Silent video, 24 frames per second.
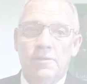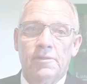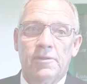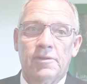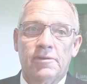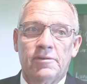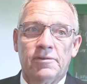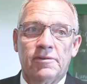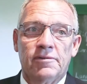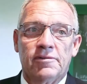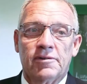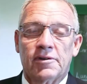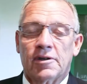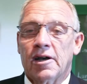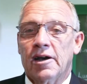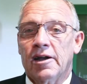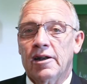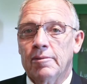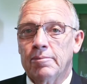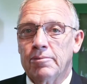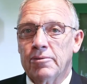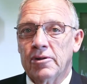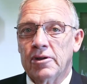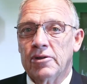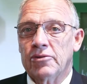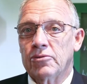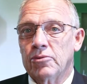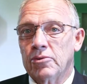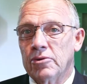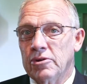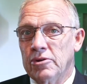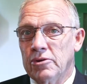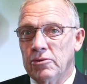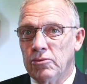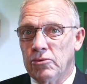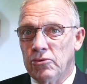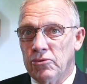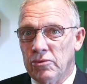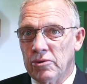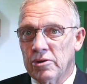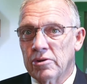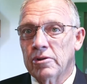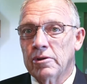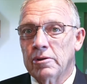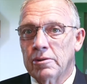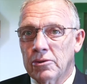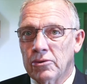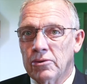This is the kind of place where you would
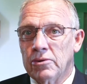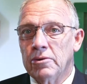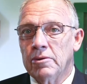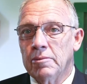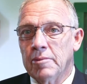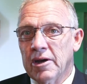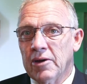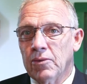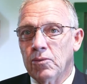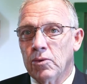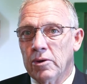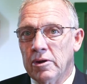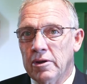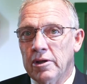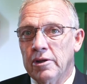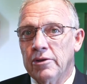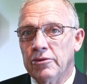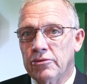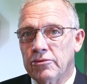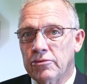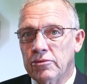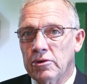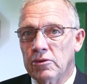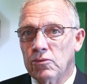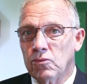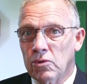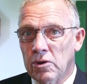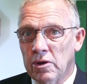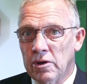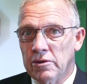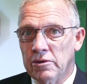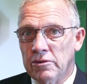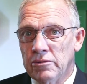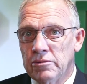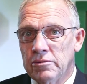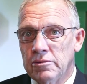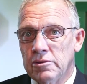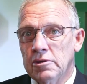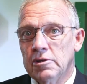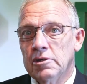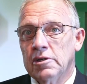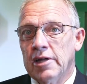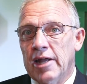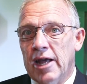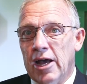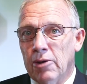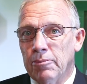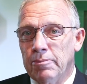really learn about what history was,
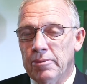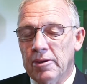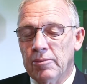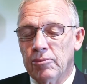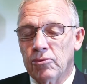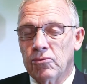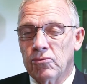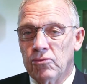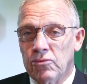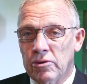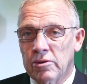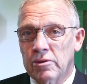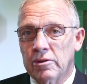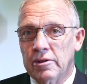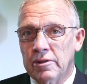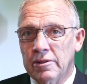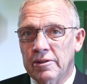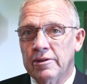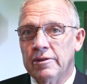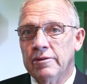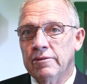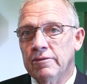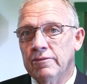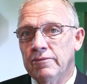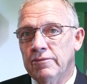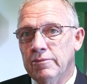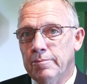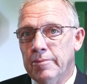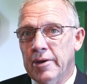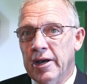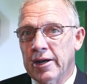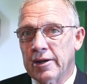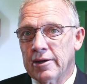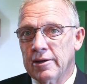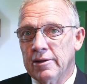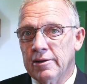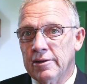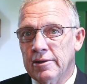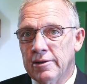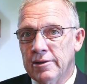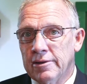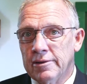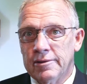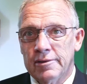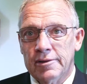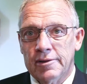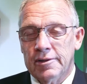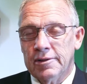how people really lived back in
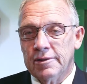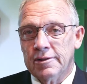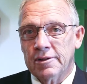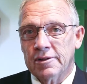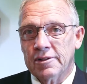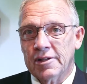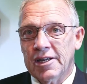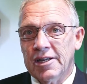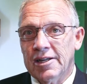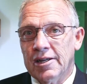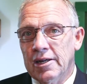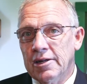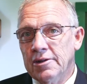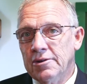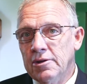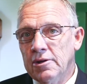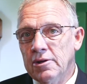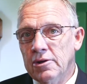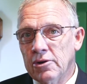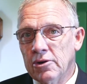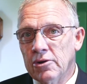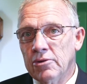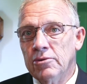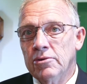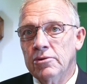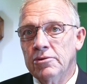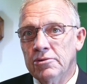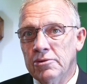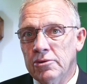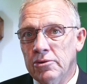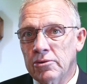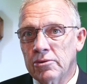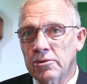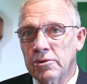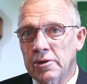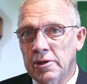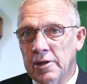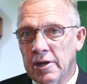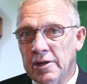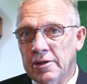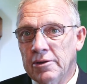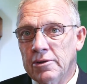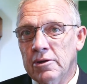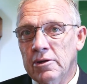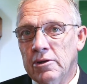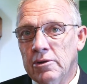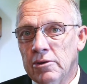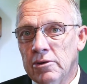uh, the late 1800s and early
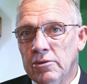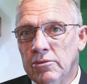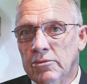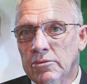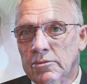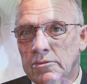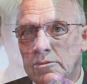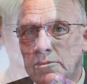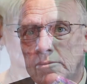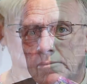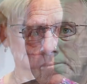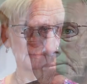1900s.